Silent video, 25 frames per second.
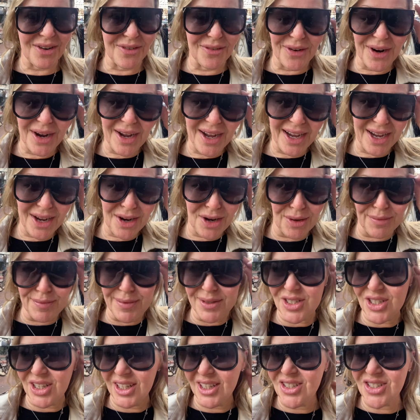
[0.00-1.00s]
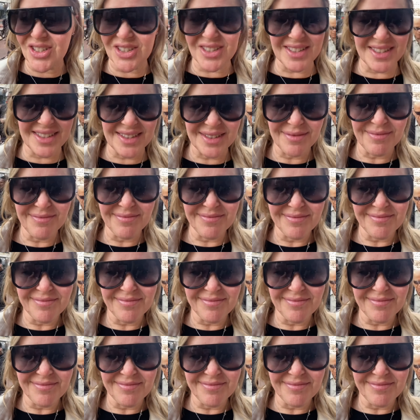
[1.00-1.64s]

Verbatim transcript: I hope it changes.